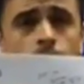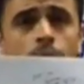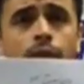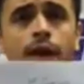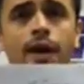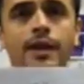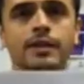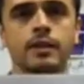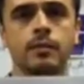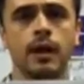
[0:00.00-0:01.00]
about that
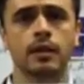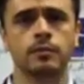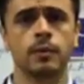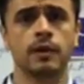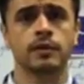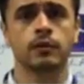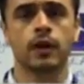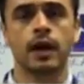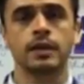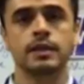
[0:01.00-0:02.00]
IT band, because people have
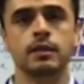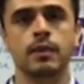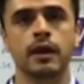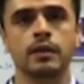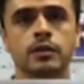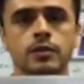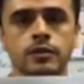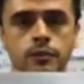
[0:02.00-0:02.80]
several IT band issues,